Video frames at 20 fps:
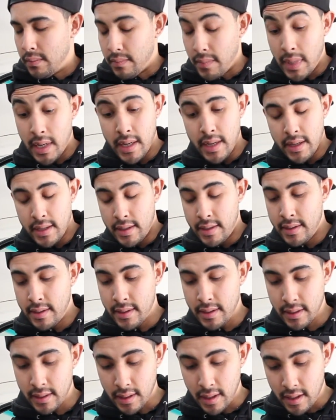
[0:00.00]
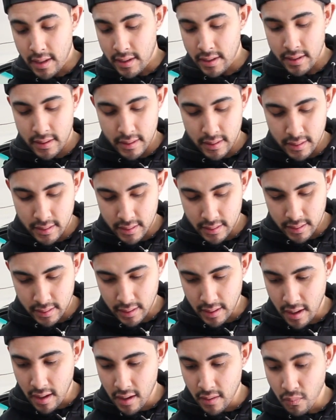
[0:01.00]
Man,
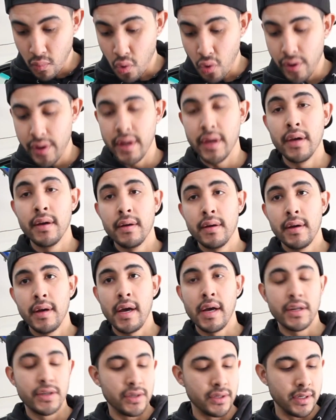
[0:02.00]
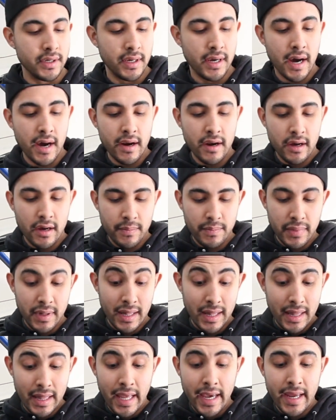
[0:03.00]
long morning, actually. Got up
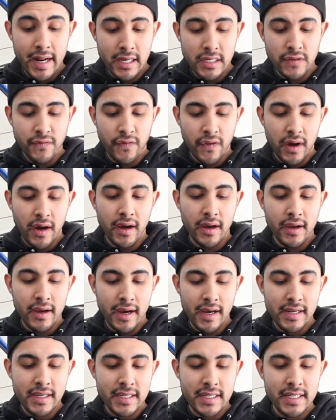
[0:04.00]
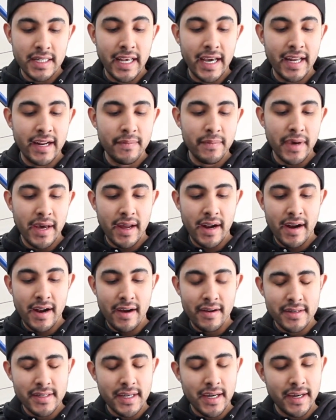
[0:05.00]
late as fuck. I just laid in bed and
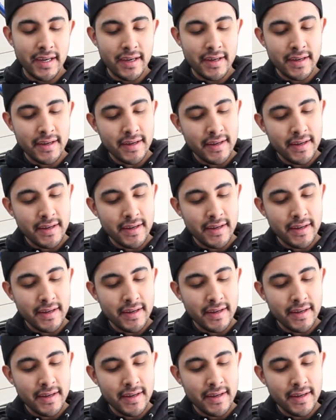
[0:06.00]
I was like,